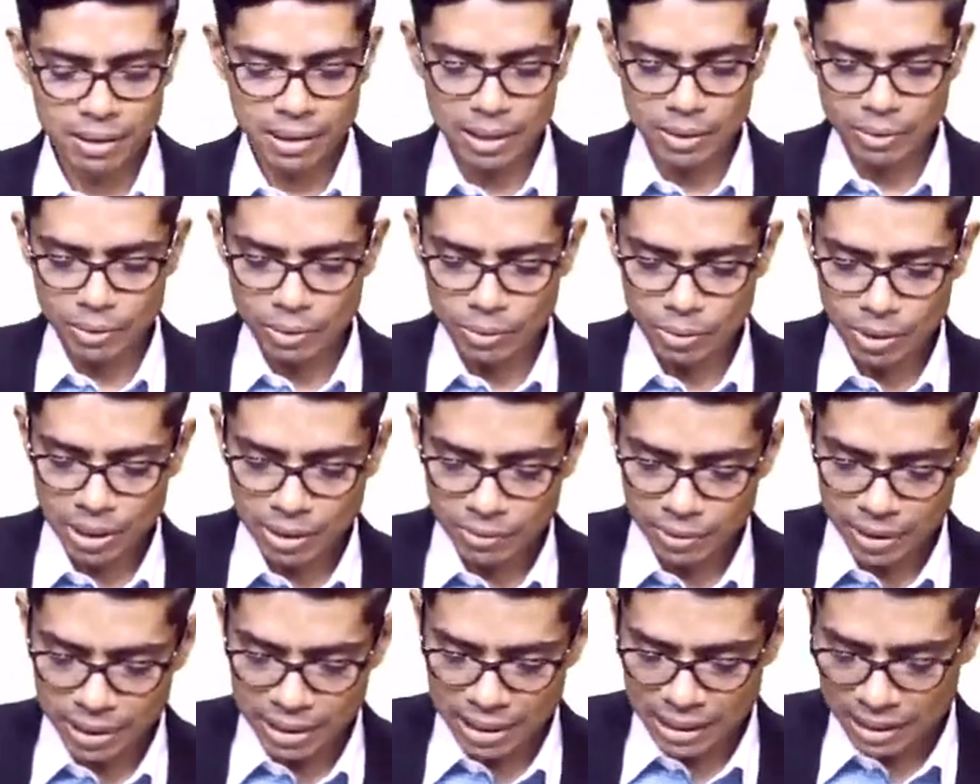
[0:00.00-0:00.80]
Now note
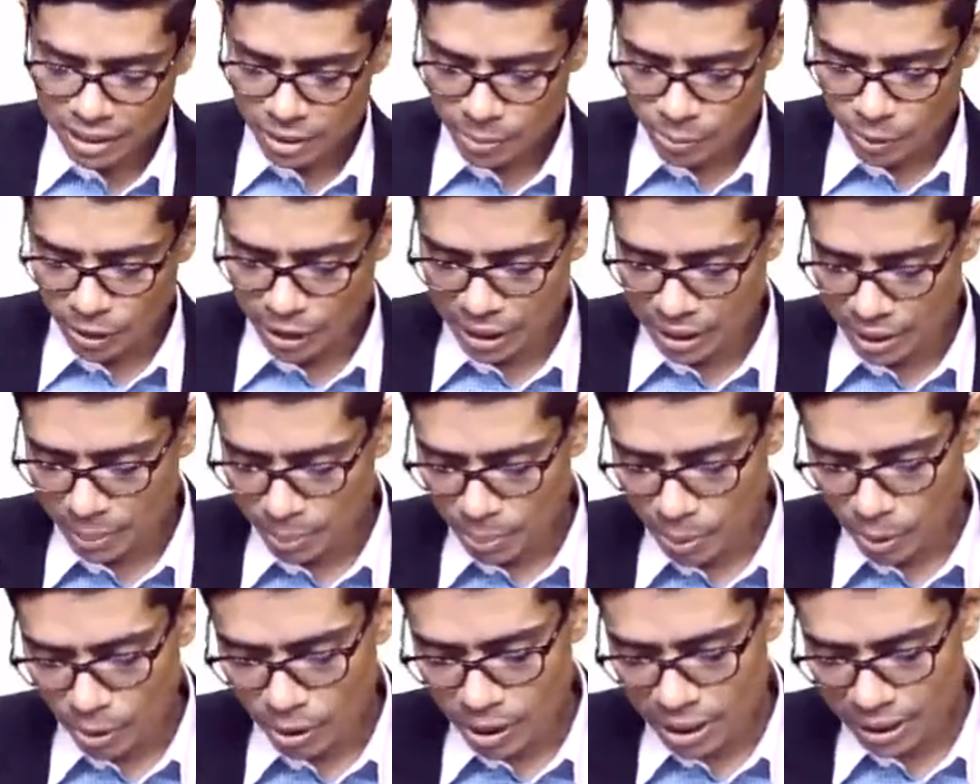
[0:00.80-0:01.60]
down the next point,
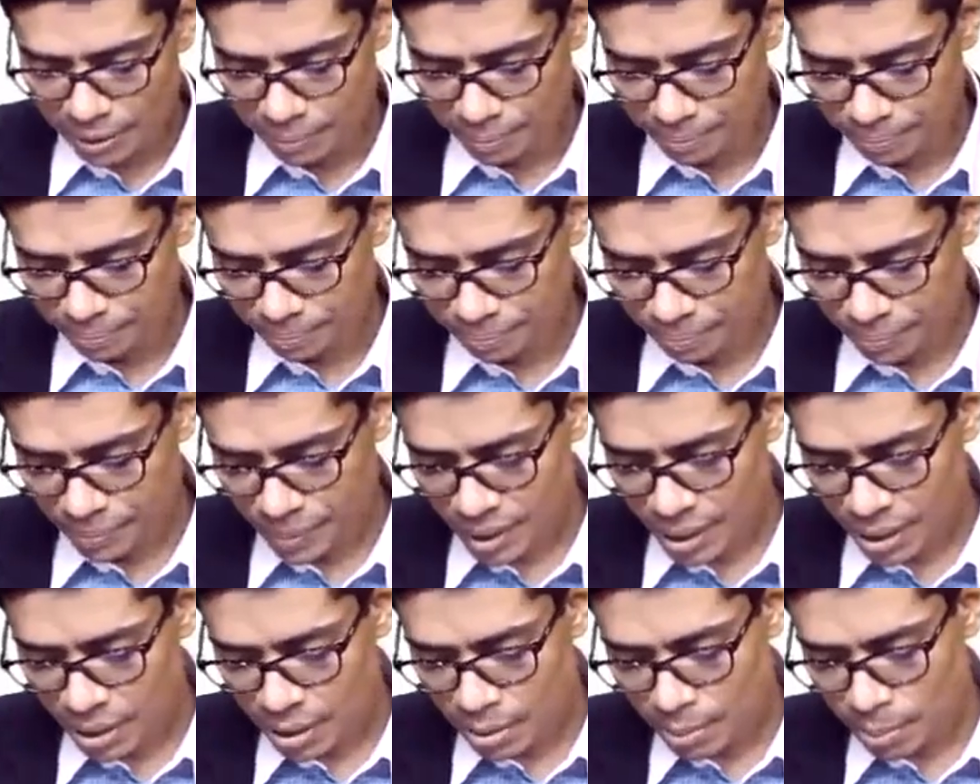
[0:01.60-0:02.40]
important.
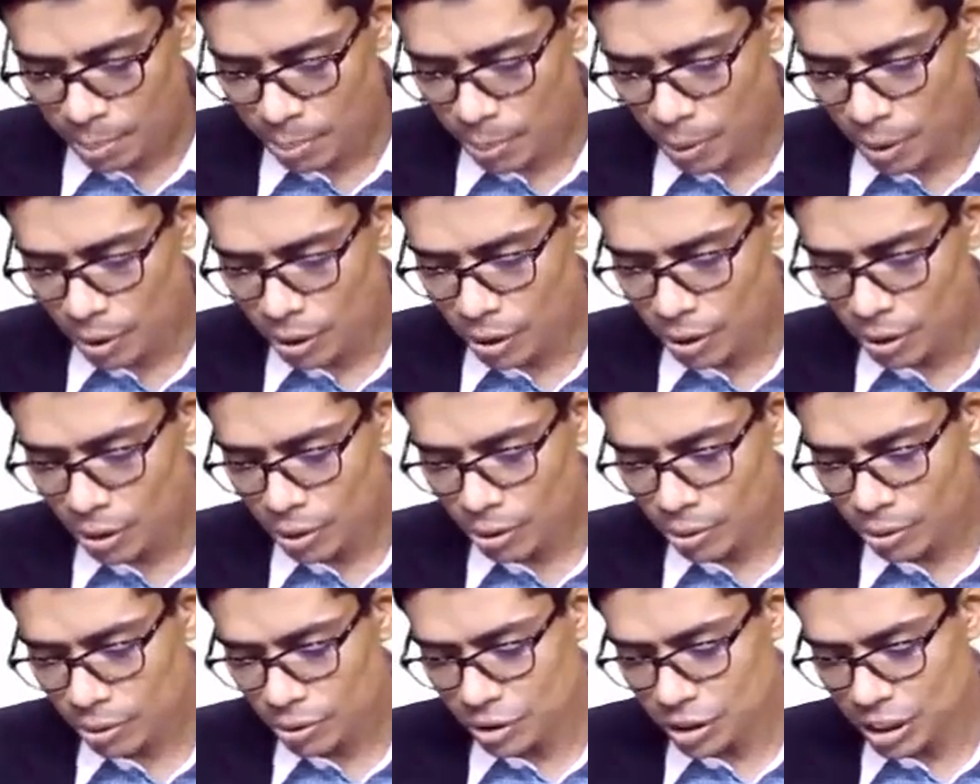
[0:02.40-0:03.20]

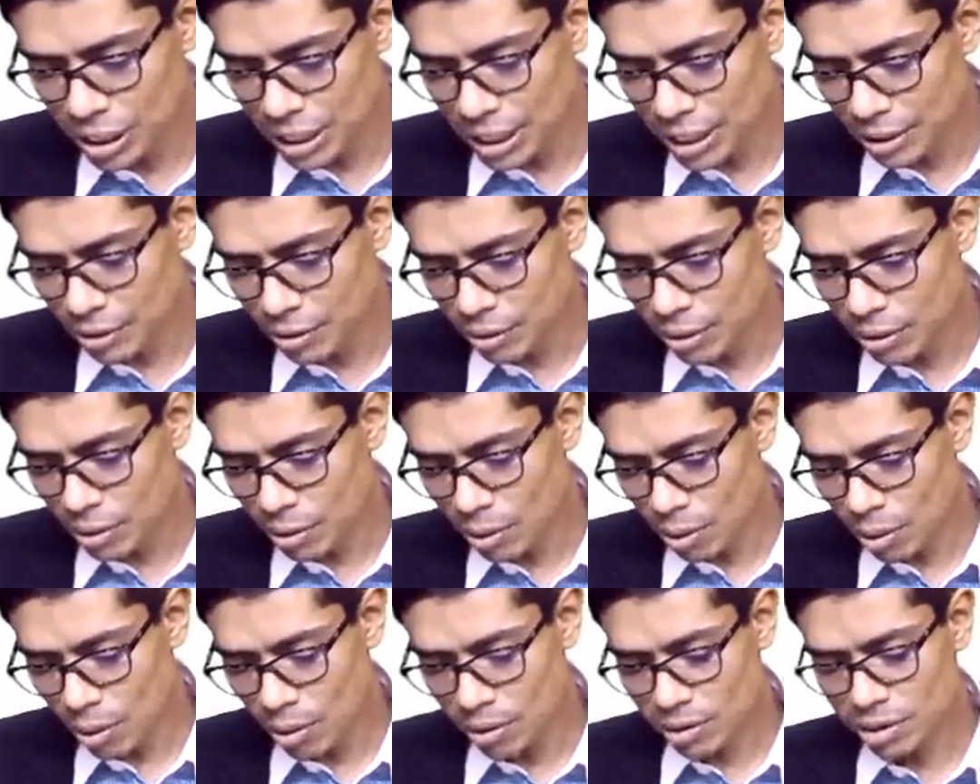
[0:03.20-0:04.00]

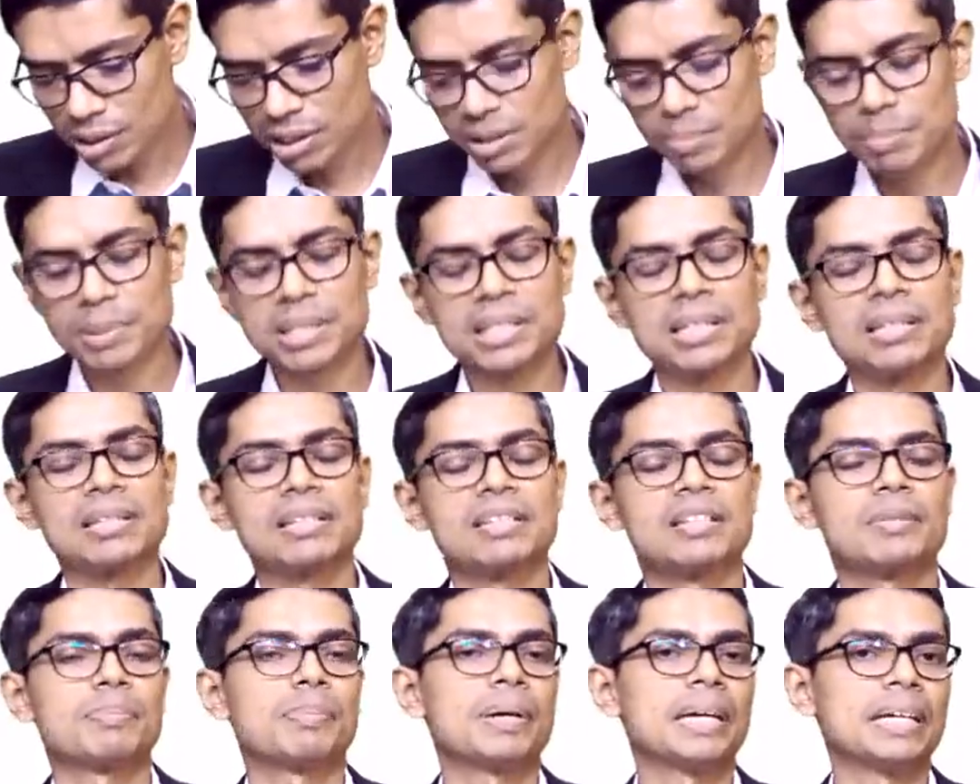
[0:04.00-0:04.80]

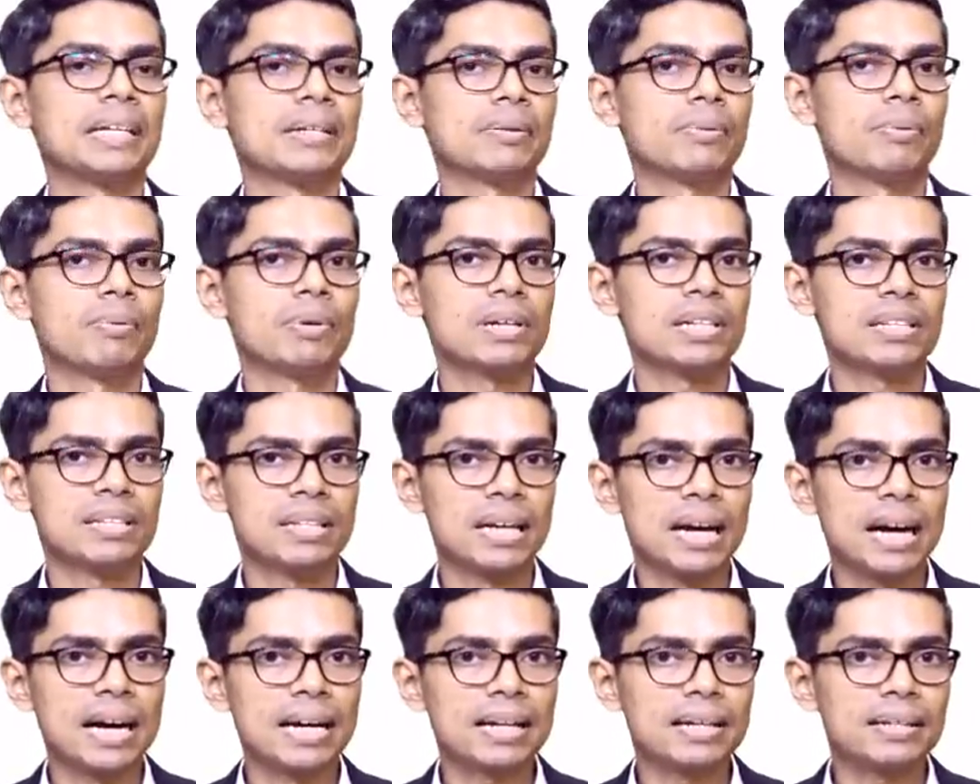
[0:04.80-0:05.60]
Pontogeniculo-occipital spike. What
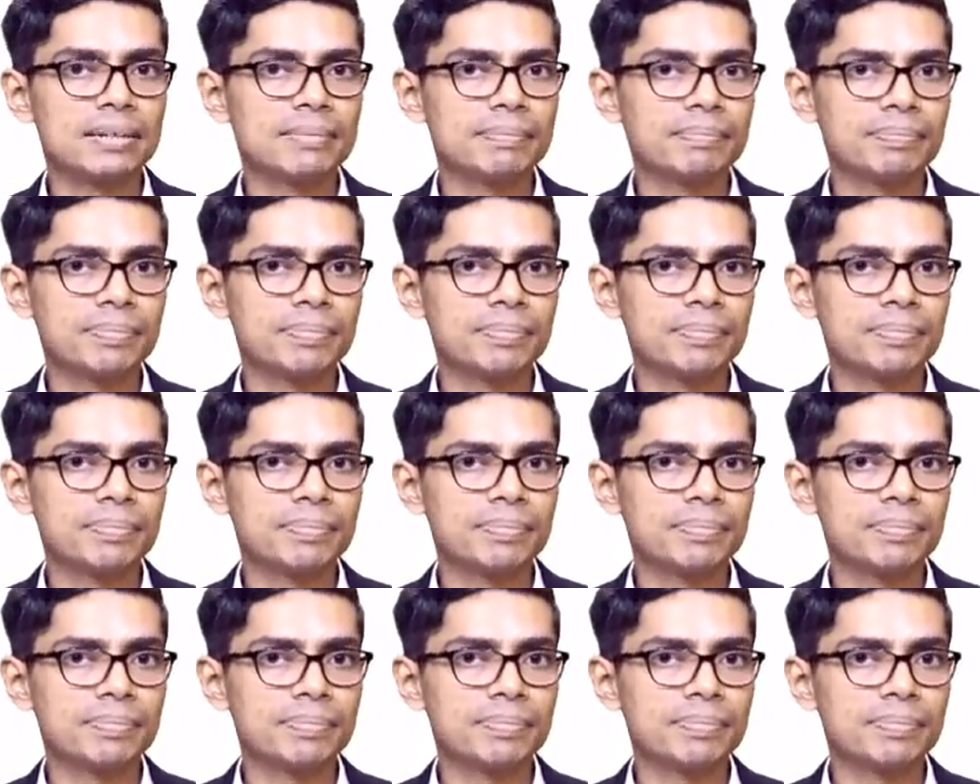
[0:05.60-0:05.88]
is that?